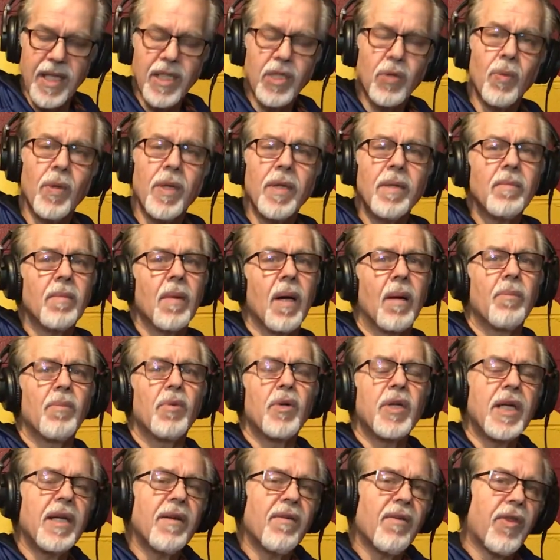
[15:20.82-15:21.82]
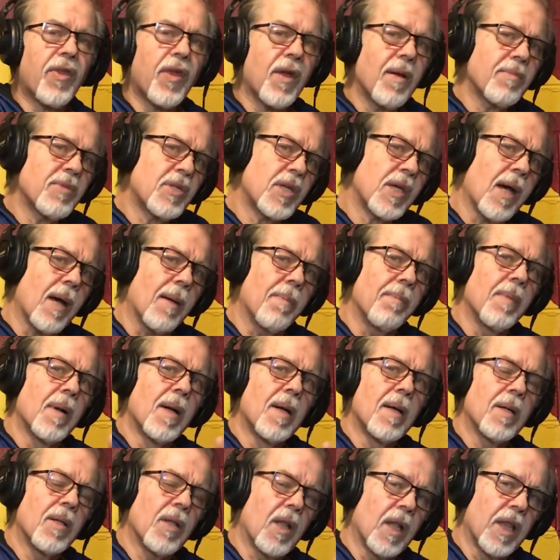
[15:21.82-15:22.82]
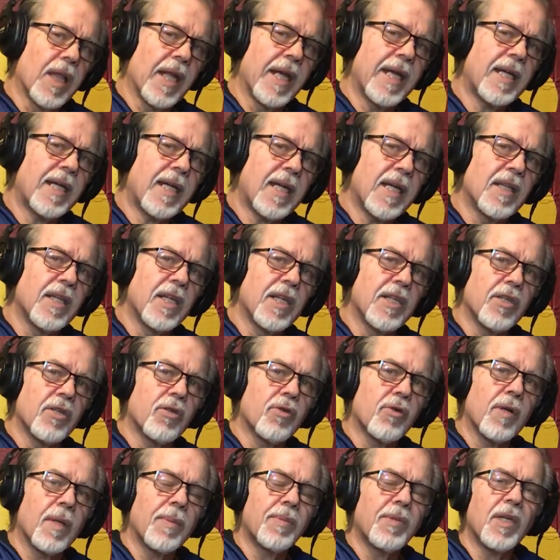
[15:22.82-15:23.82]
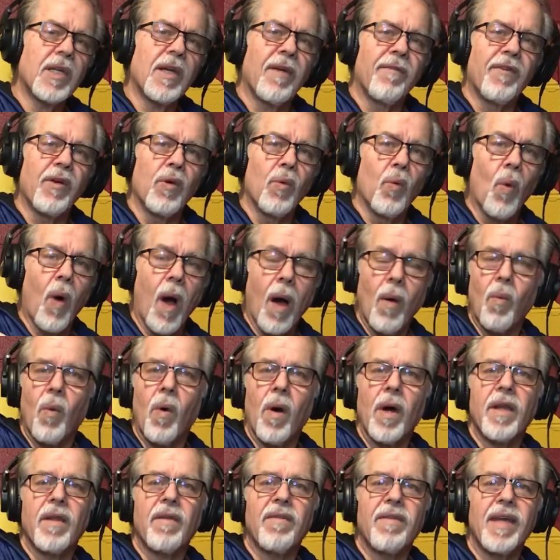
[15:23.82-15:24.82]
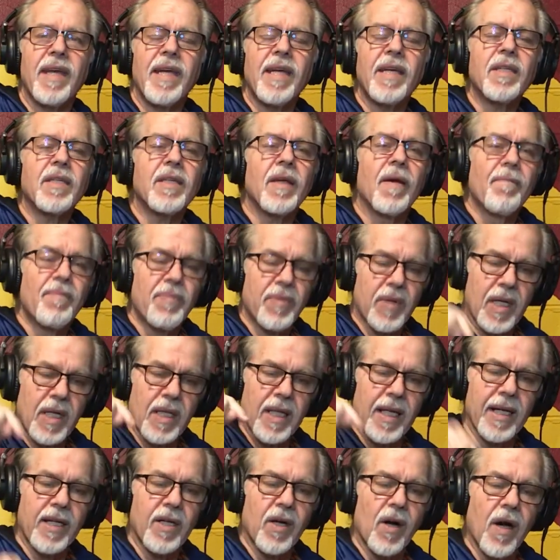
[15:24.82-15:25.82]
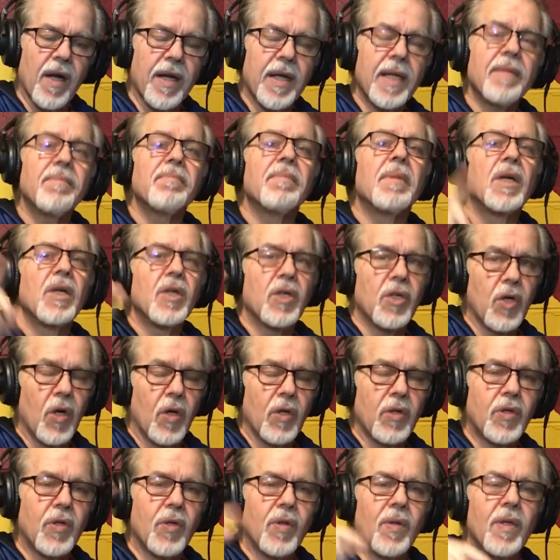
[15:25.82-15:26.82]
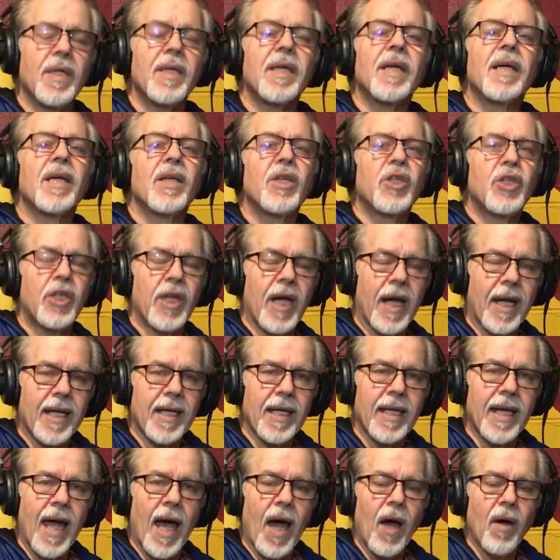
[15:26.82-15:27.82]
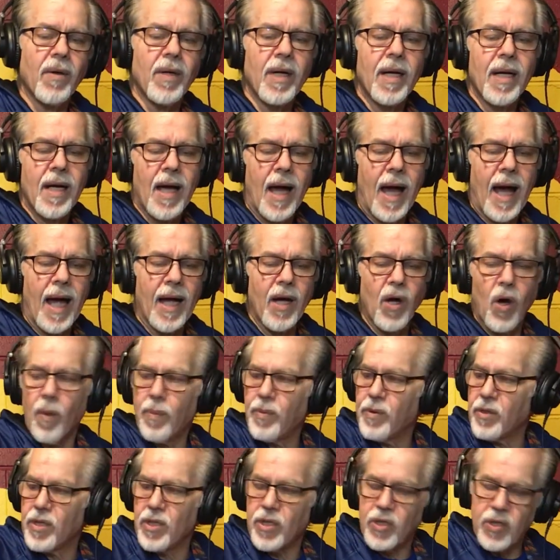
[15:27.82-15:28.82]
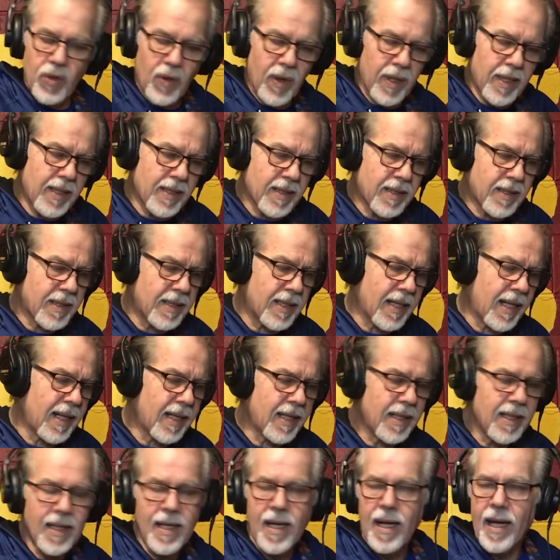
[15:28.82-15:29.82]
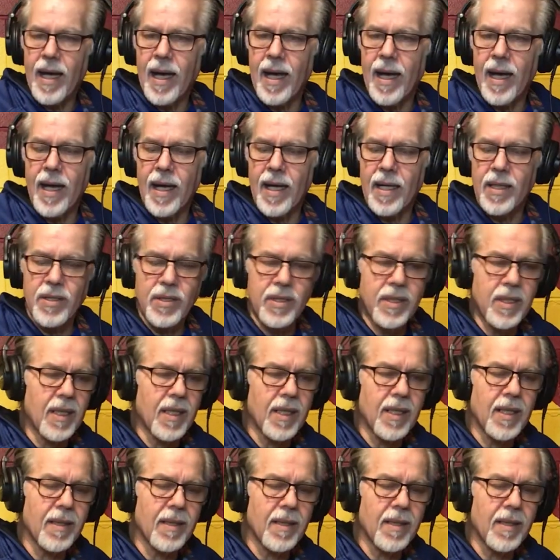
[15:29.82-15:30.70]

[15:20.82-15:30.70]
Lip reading: this one, I'm going to give a thumbs up. A link in the description. If you want one of these, click on it, go to it, check it out. I hope you enjoyed it today, and